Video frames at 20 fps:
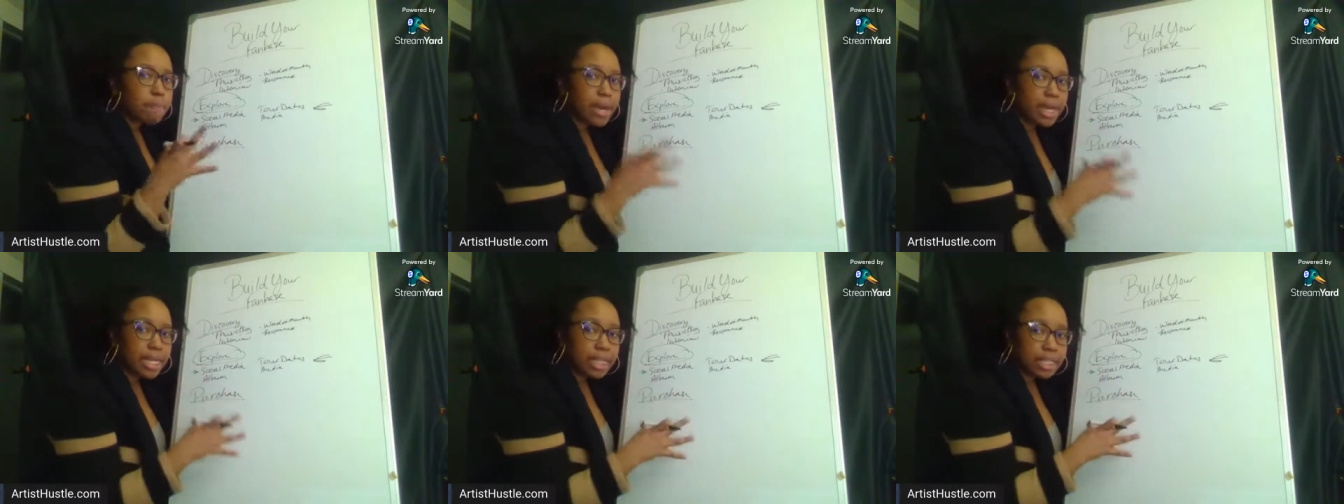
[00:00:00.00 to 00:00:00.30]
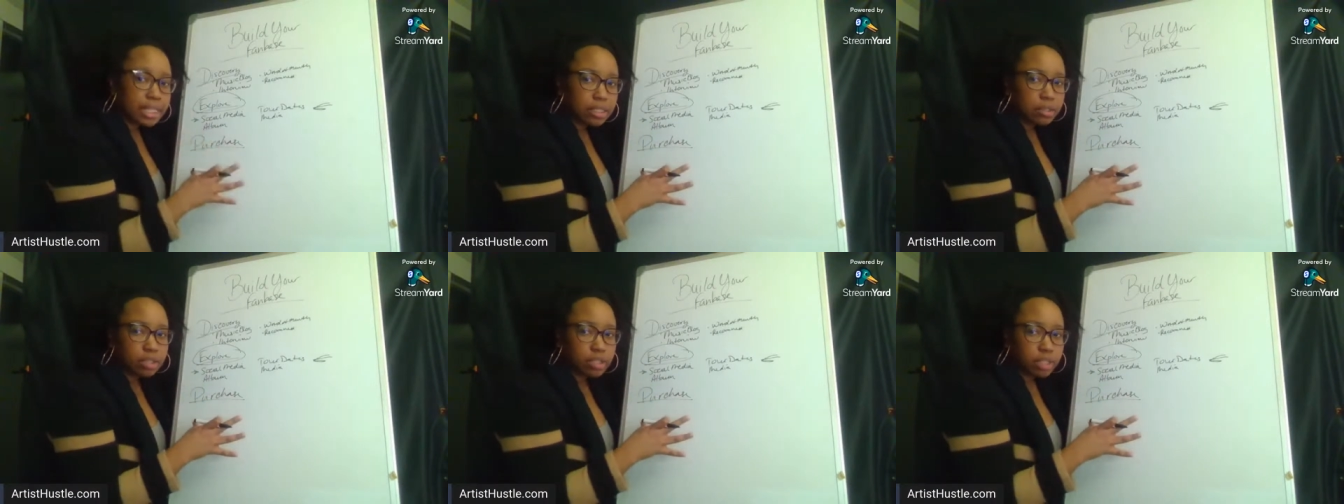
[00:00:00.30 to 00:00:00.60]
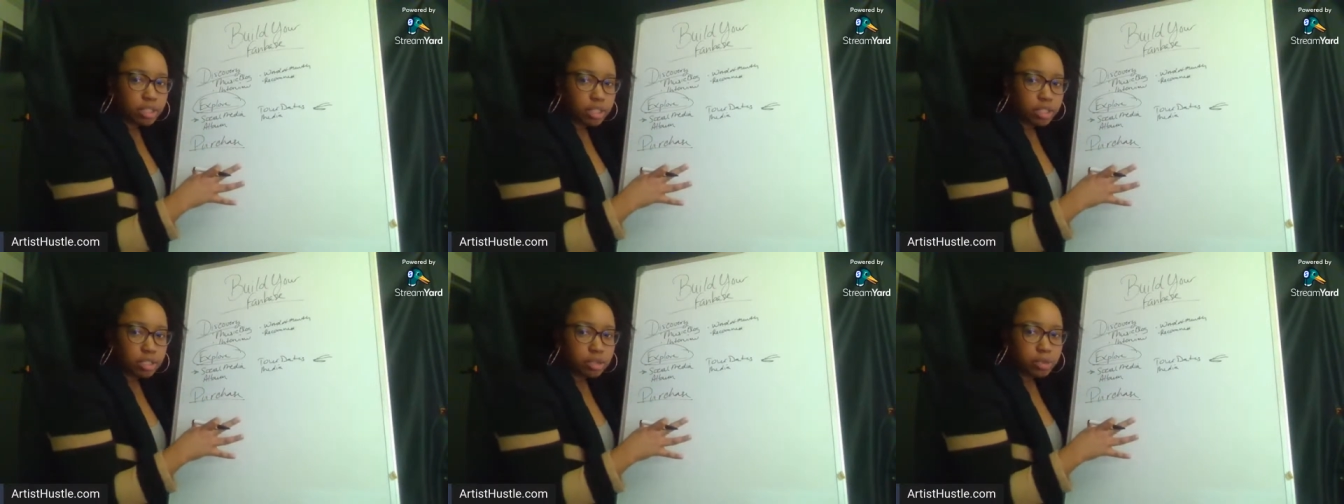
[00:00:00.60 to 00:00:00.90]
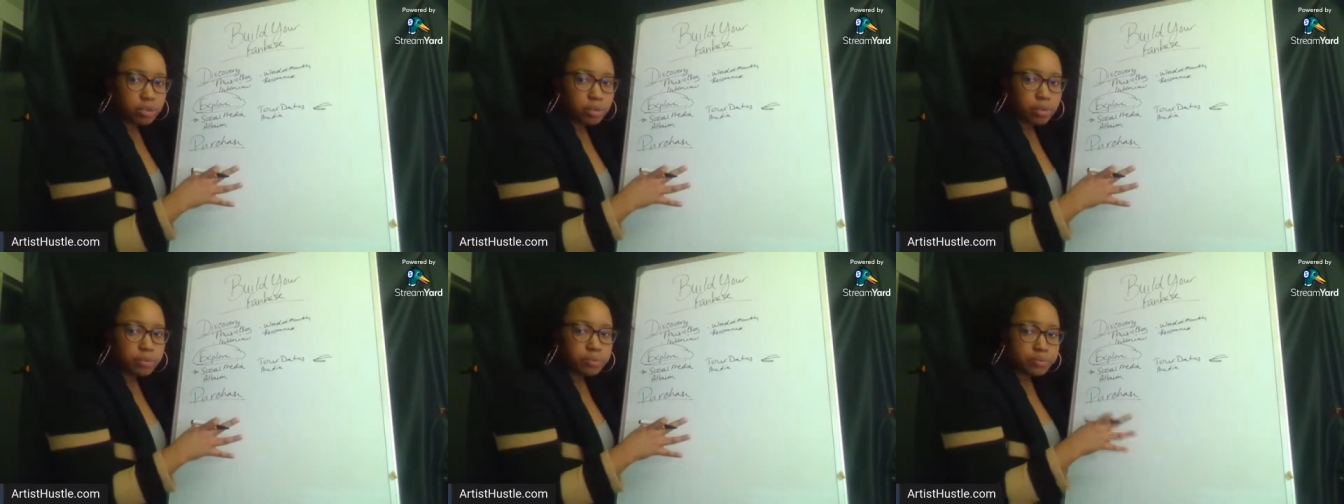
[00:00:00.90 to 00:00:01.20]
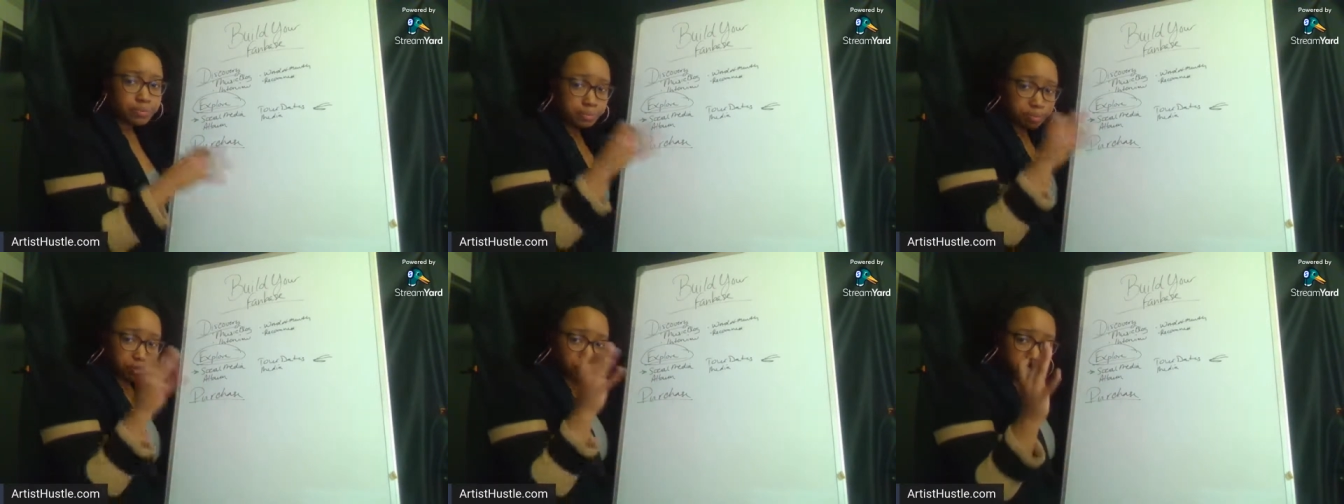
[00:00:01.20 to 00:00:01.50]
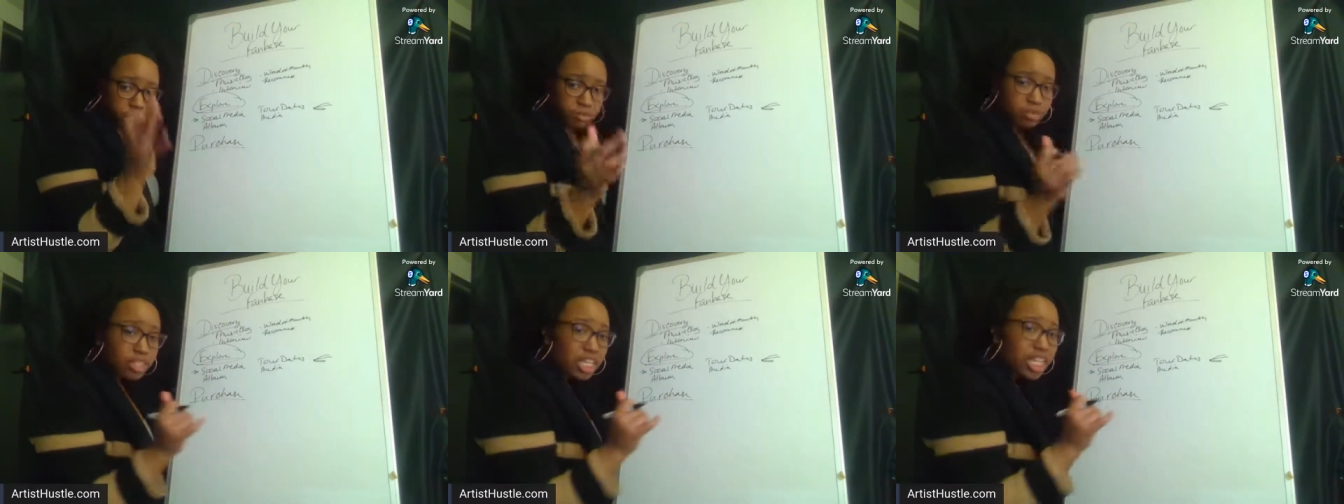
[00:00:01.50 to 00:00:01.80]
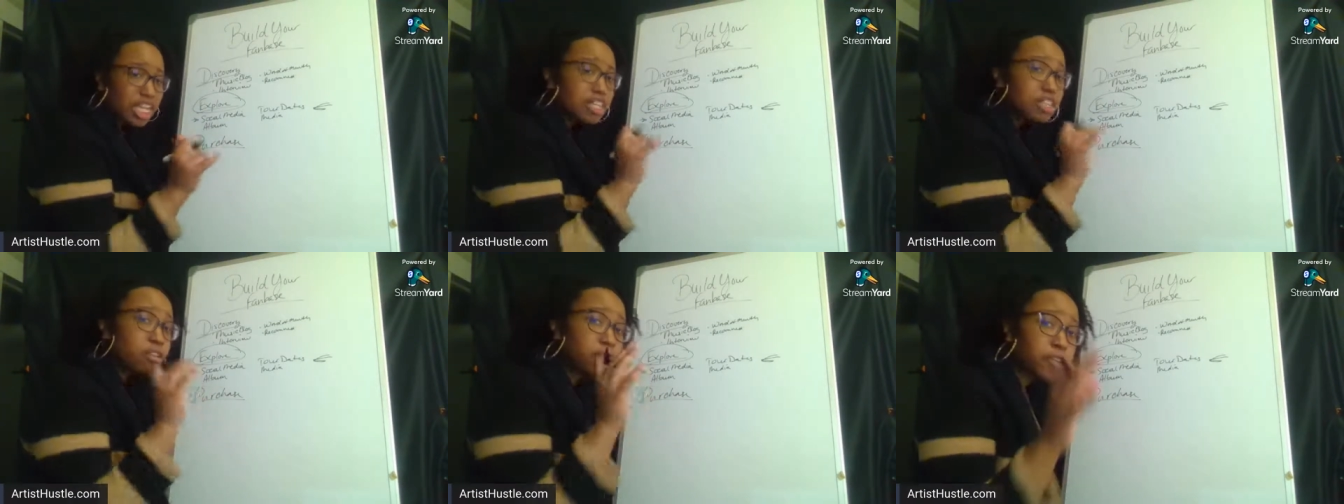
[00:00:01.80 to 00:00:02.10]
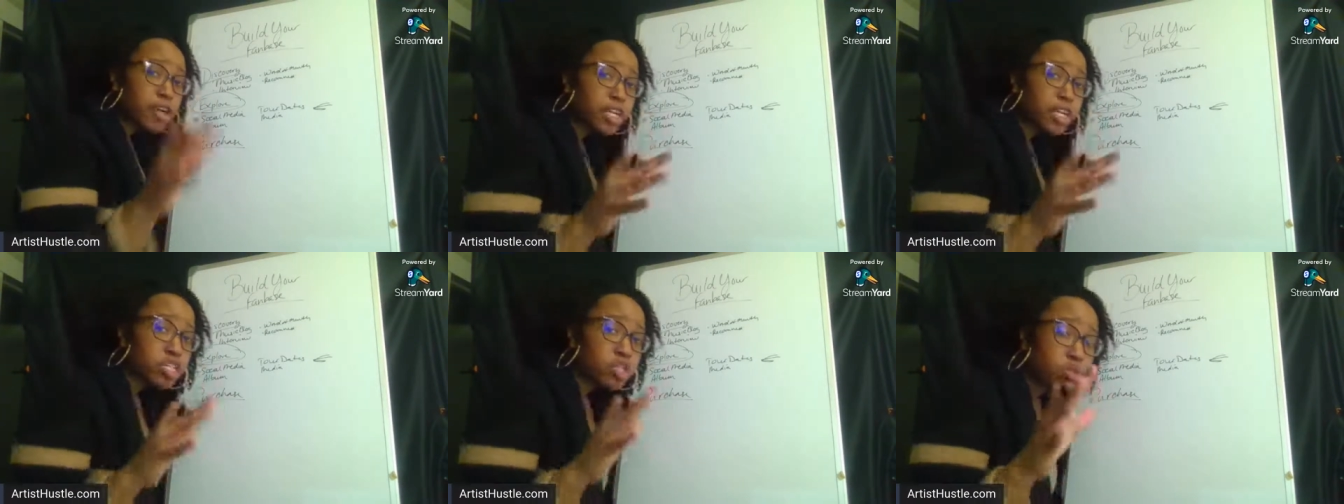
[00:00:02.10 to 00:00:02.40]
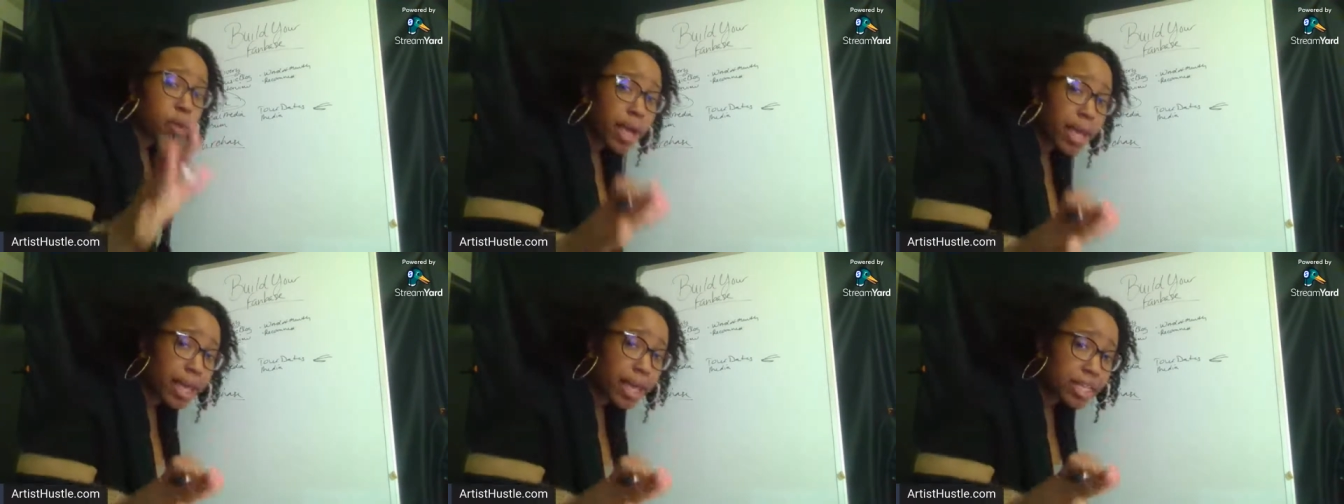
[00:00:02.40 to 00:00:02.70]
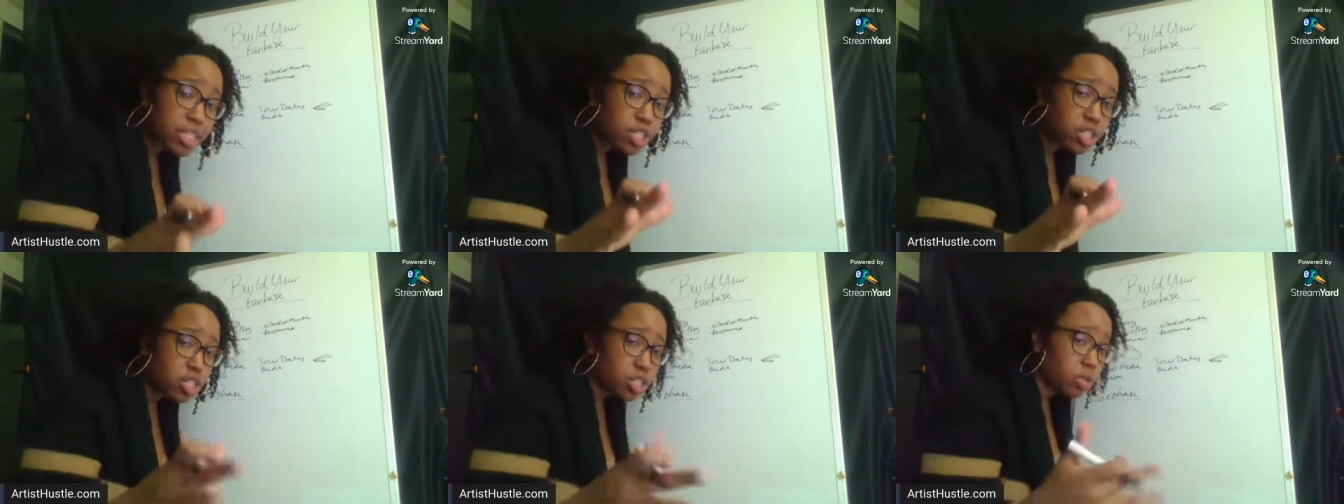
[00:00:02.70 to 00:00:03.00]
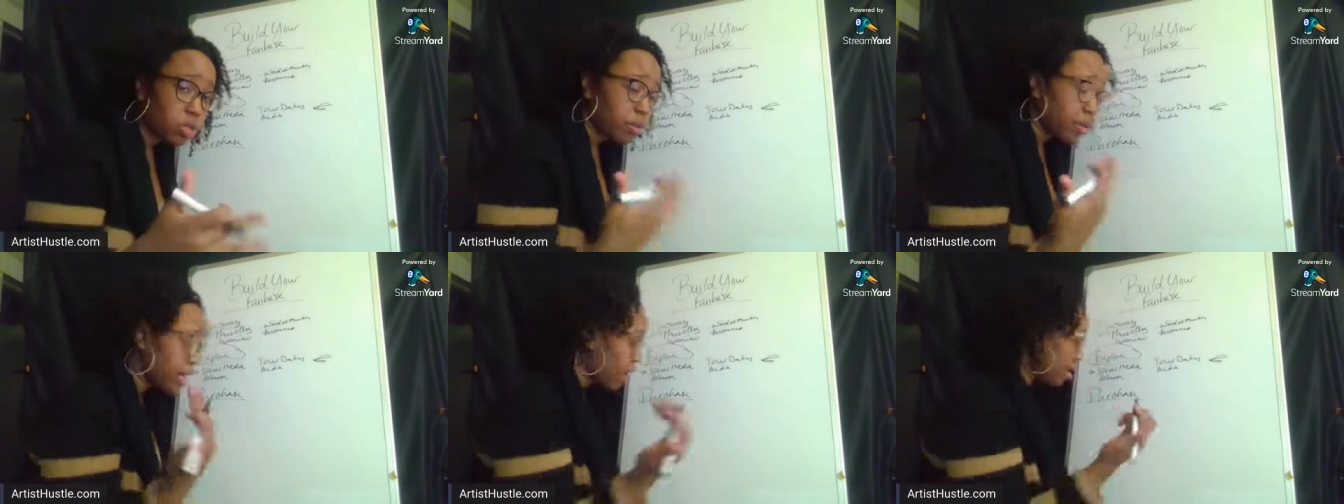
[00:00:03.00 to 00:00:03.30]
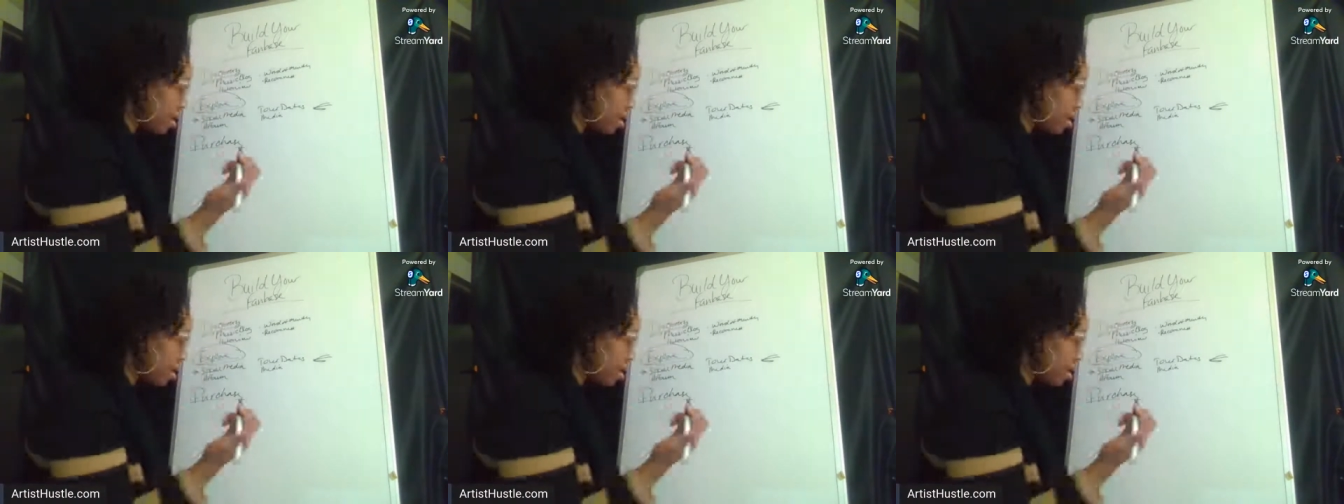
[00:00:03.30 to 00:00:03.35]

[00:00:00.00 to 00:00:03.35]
money on you and the first way to do it,